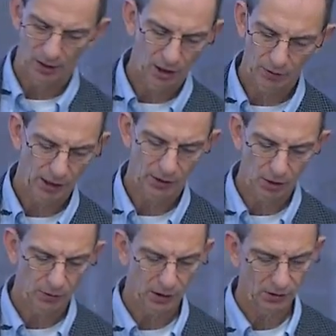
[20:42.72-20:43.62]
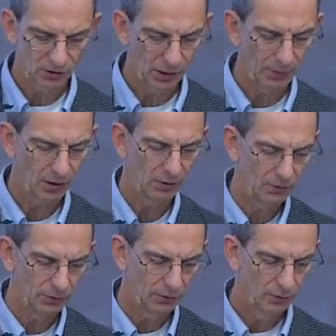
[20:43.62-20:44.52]
here I'd go against some of
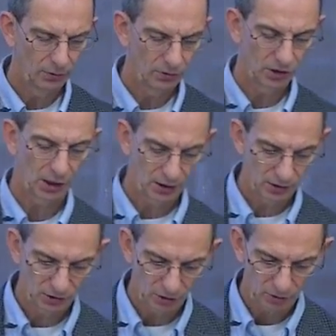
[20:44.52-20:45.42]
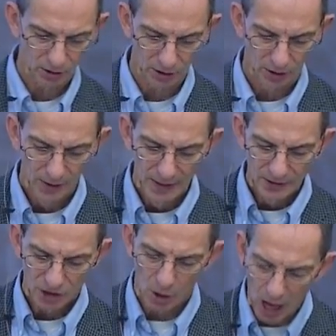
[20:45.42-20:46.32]
those who say it is so clear.
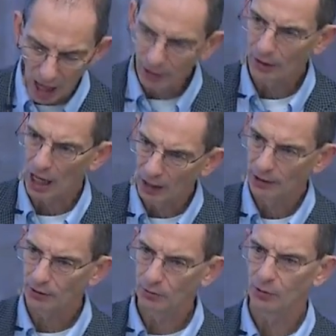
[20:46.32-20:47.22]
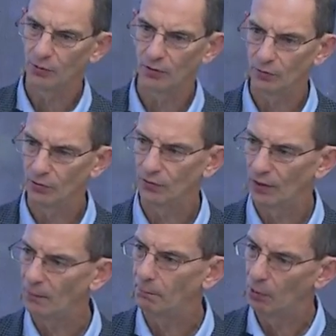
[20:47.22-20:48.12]
So I agree with those who
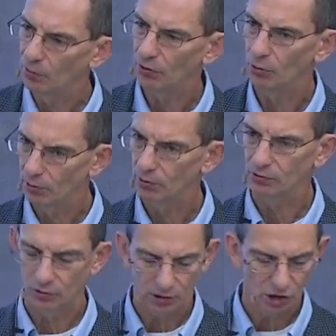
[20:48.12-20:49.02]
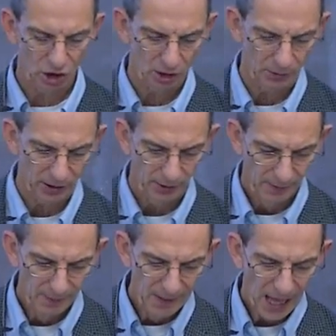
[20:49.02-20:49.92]
say both orders are legitimate.
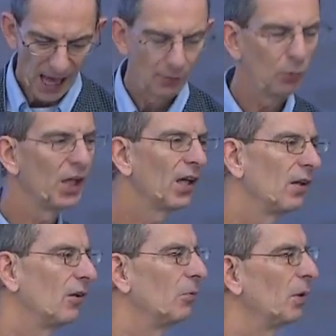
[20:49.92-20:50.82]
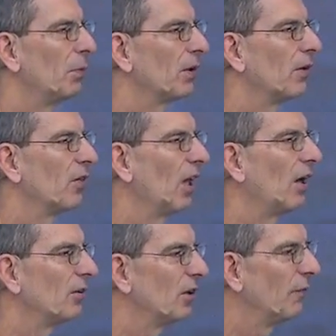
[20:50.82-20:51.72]
And we can do biblical
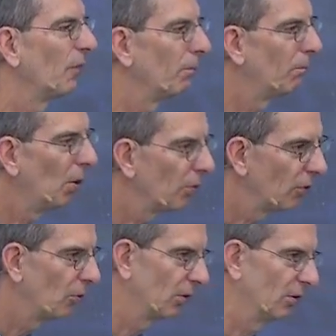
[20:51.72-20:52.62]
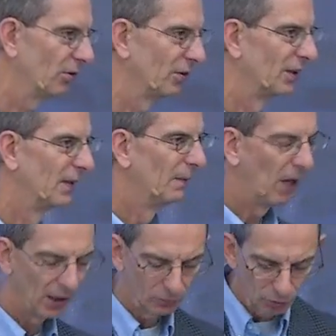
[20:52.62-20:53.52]
theology from both orders.
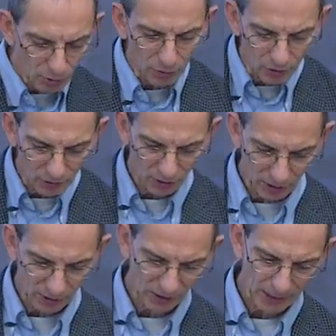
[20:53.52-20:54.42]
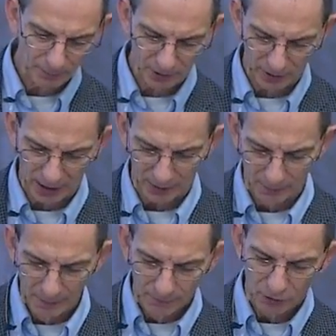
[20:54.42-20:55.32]
And Ruth is a good example of that.
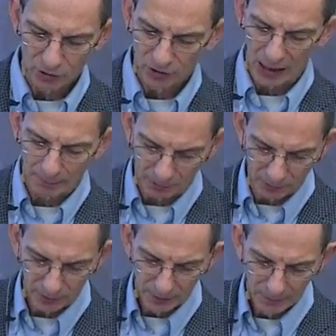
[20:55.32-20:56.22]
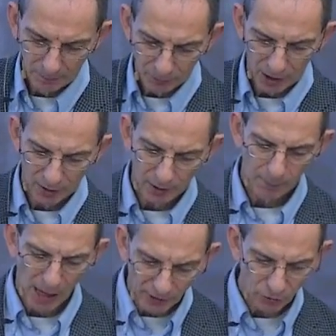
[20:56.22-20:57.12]
For example, in the
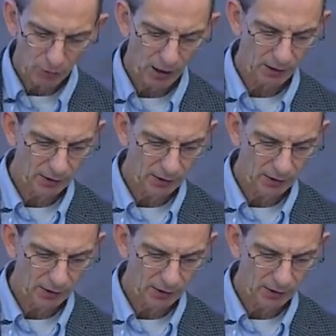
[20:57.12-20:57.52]
Masoretic